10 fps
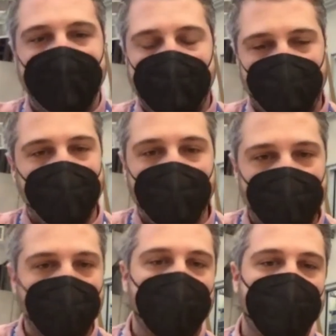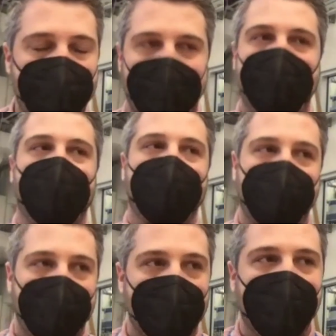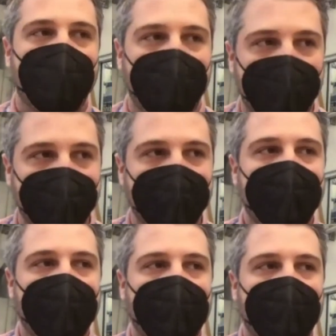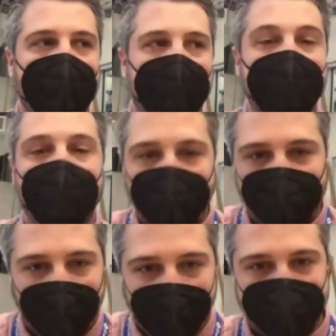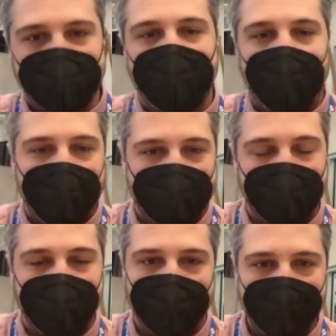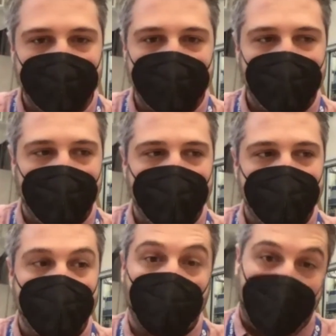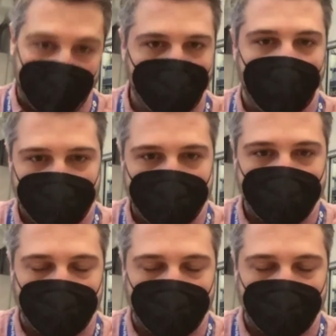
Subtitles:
we should change also the way we encrypt files and protect files. So.